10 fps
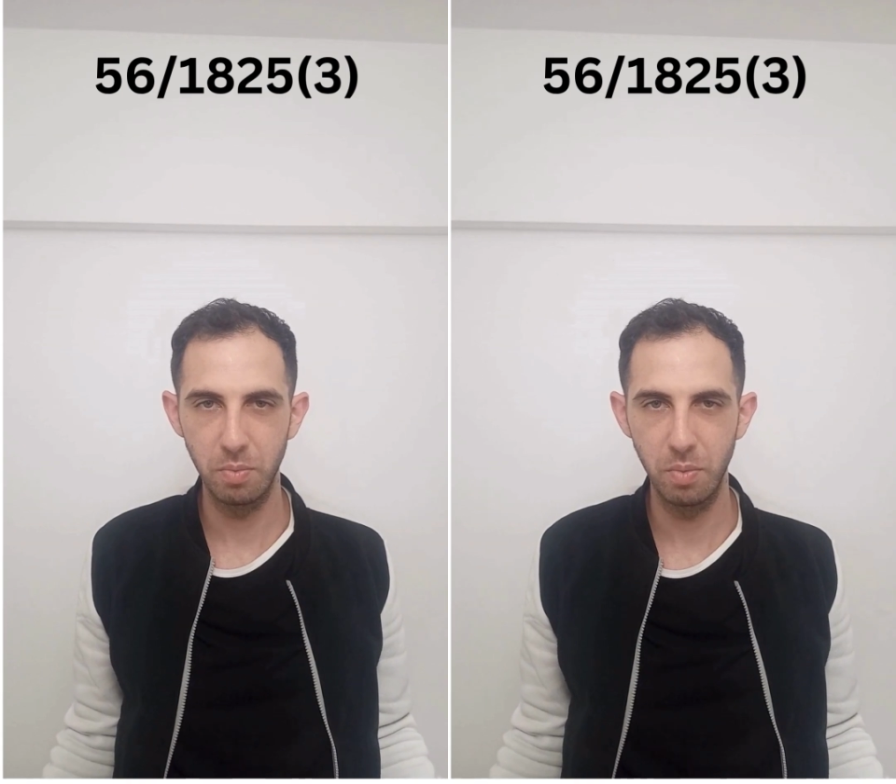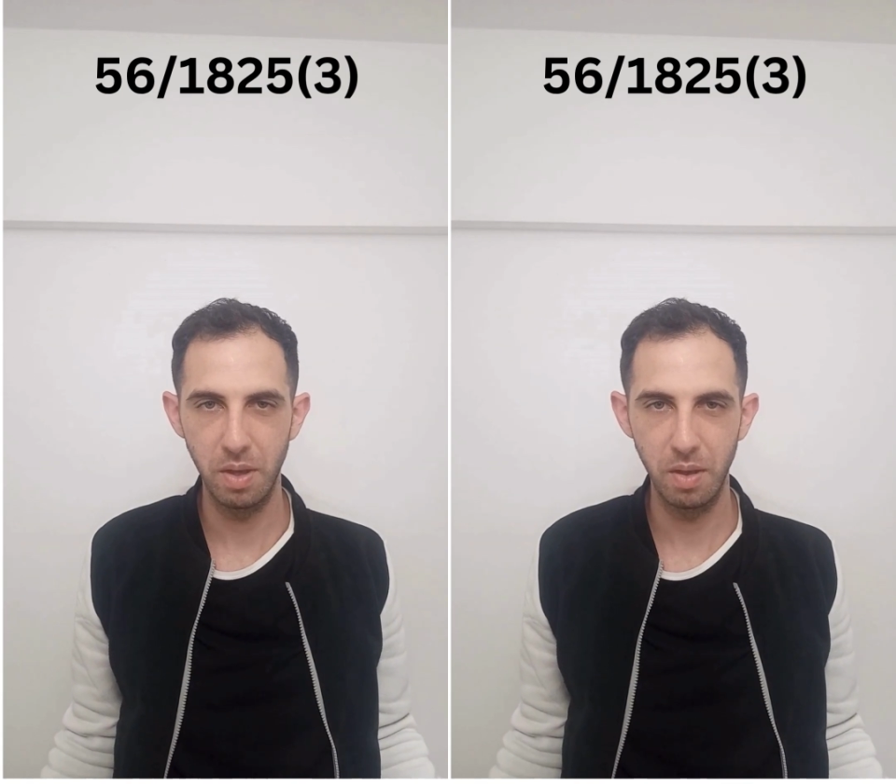
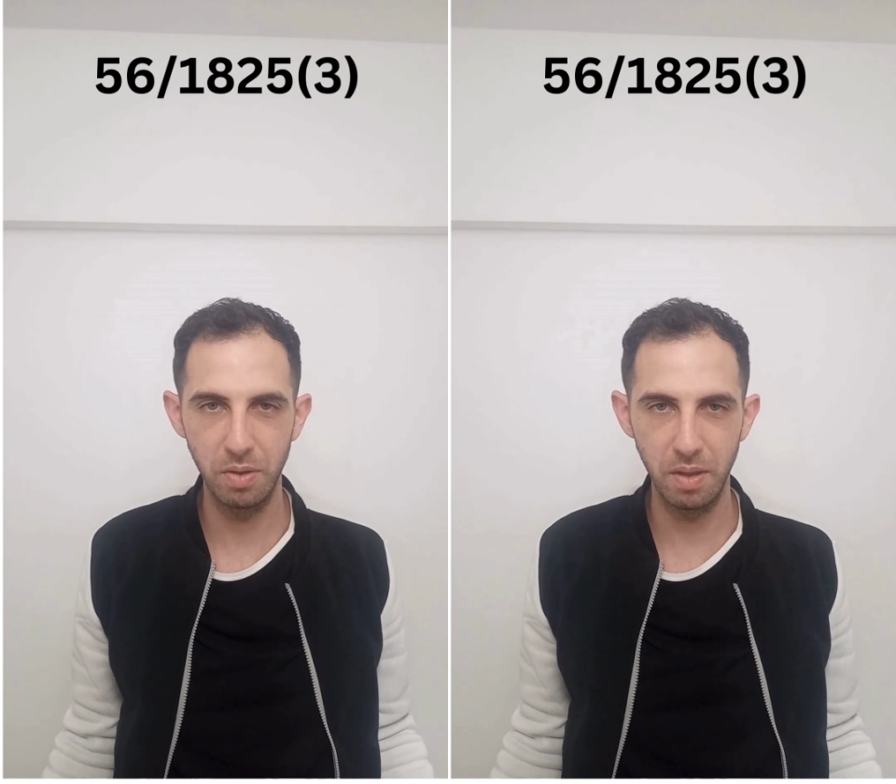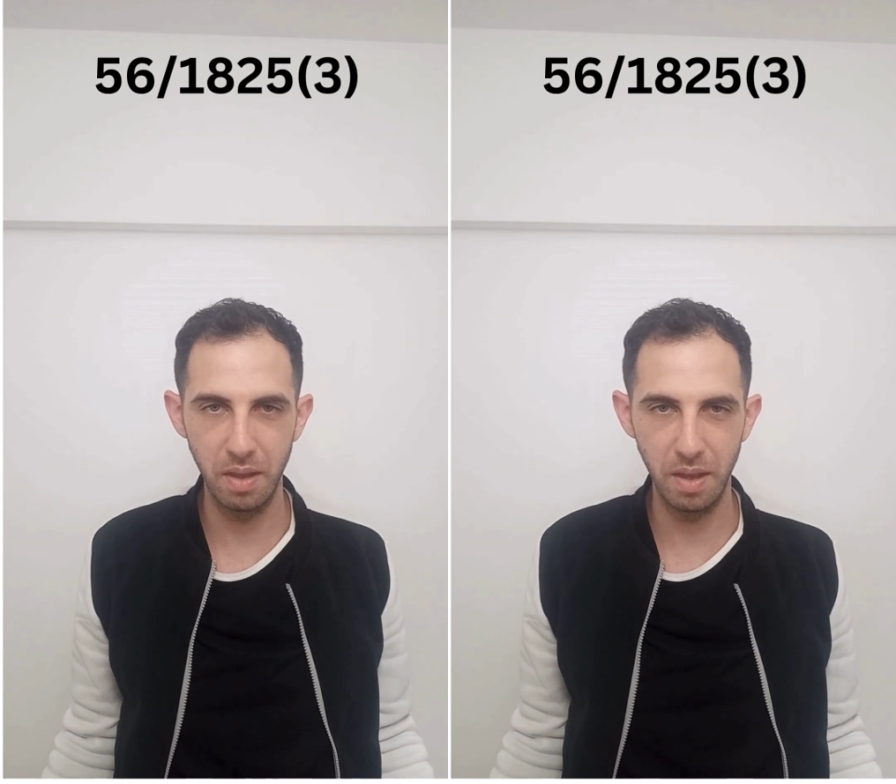without
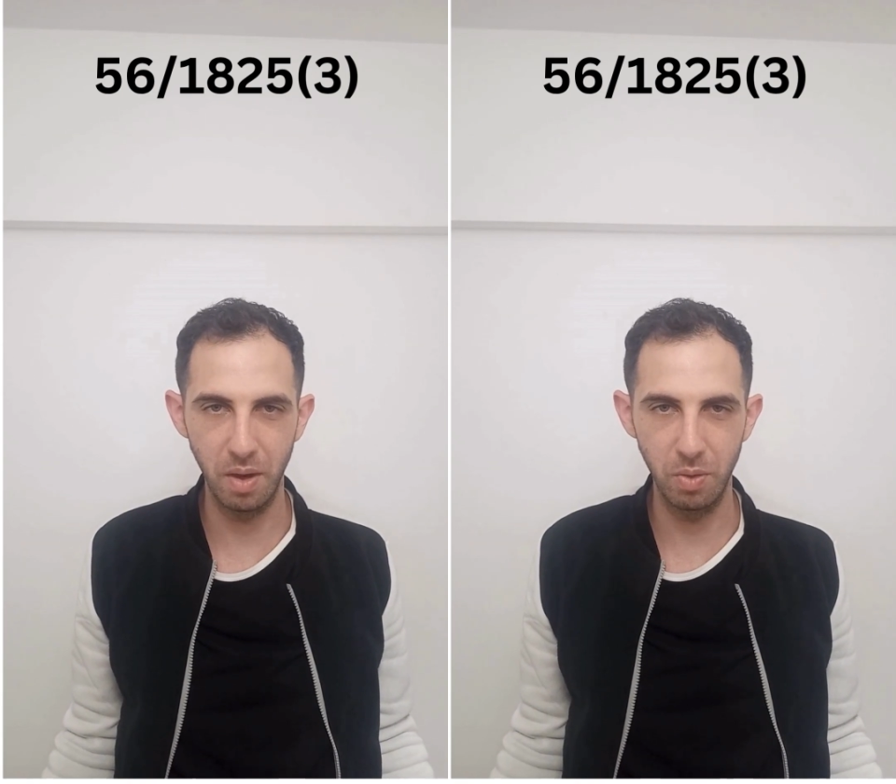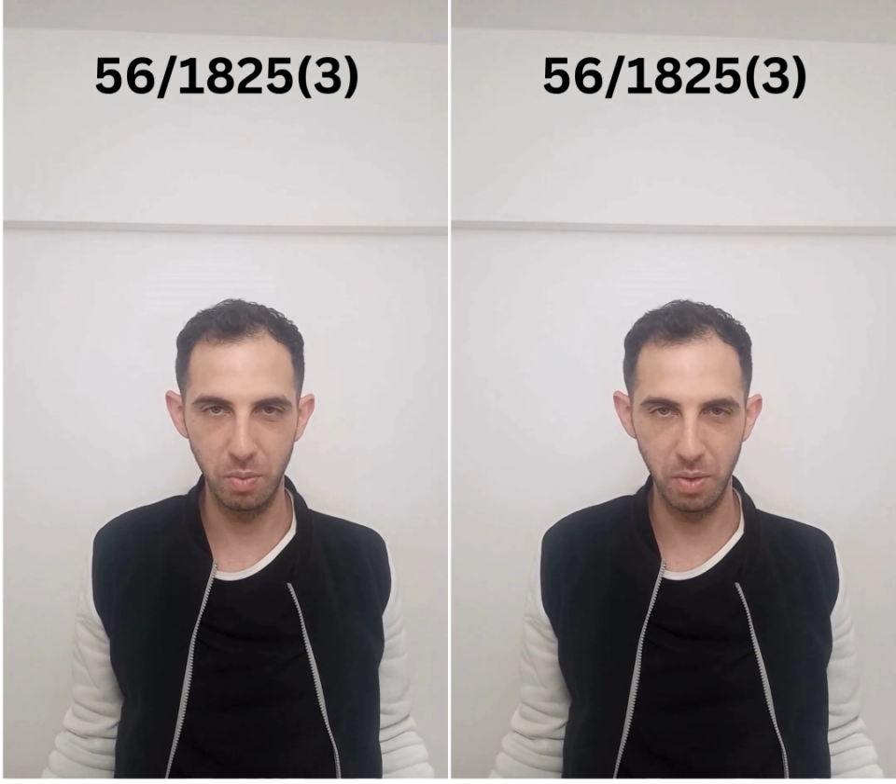an
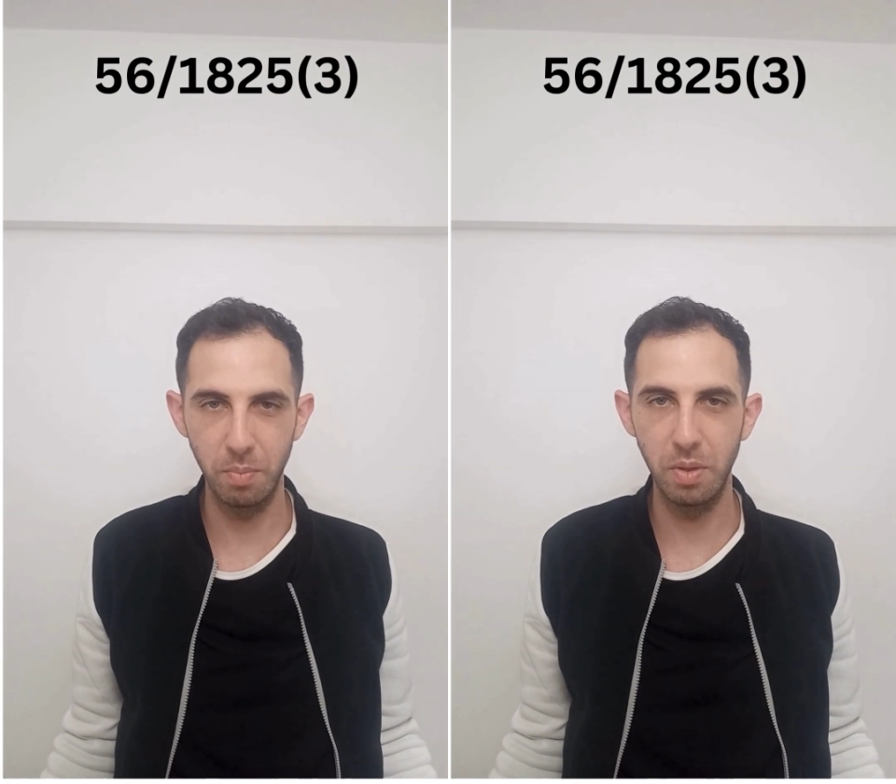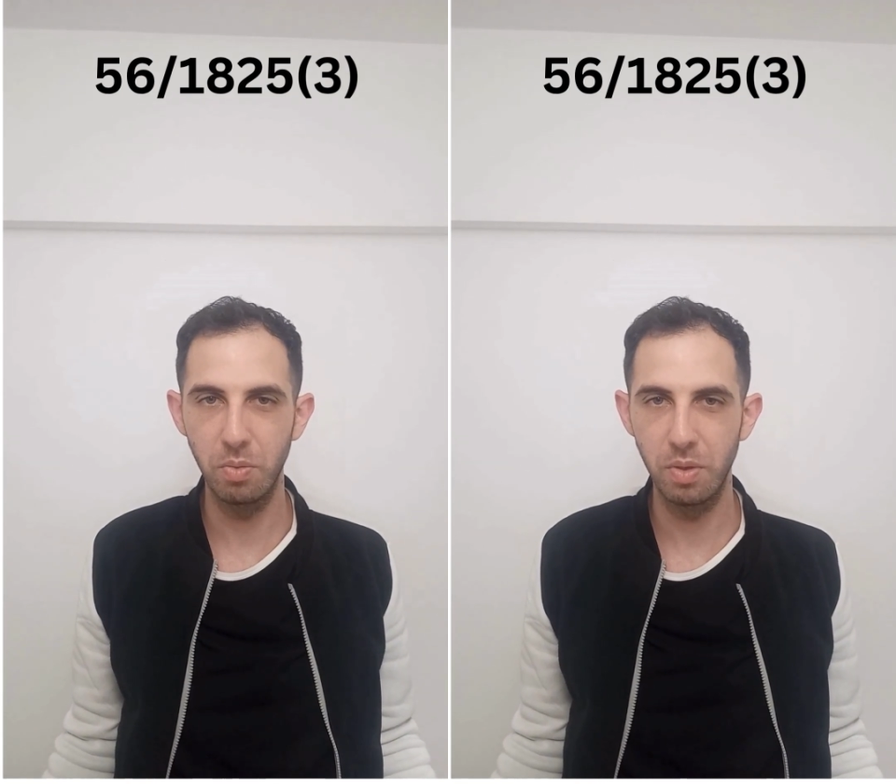
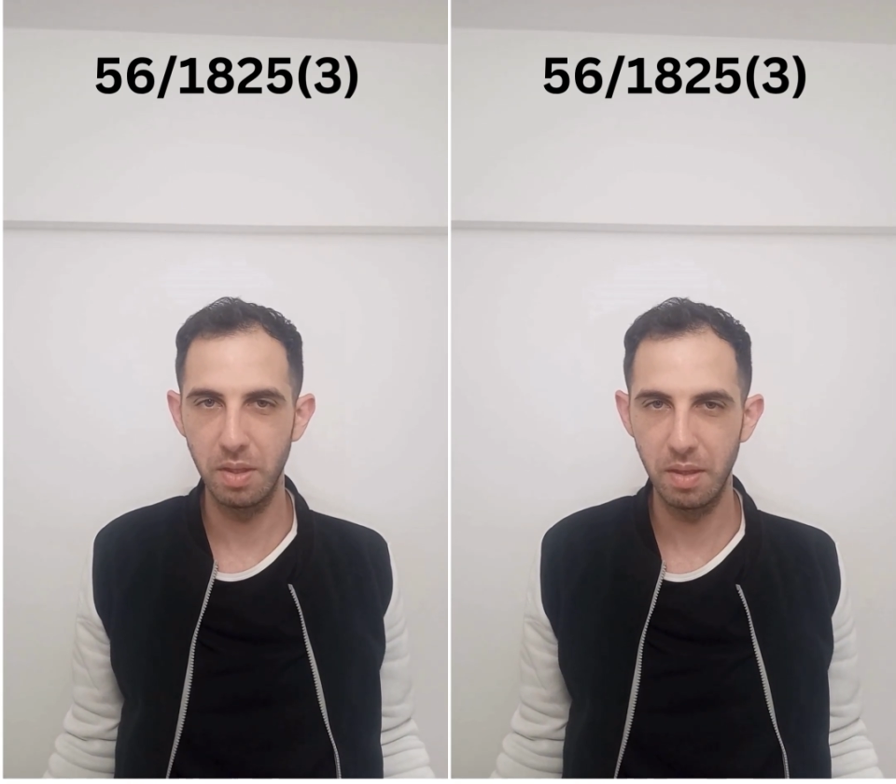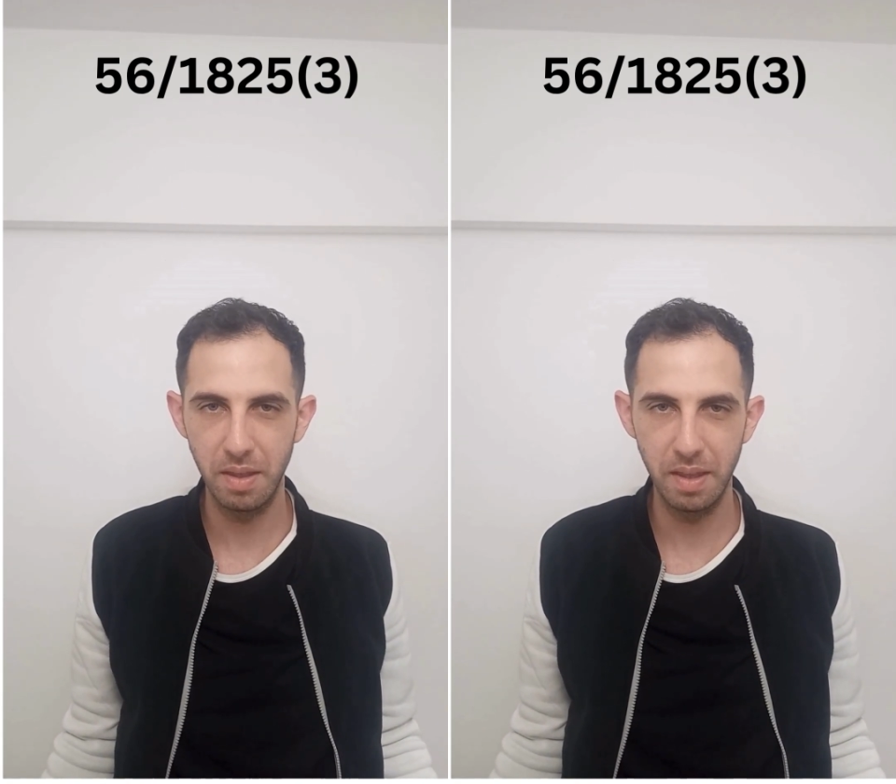algorithmic read.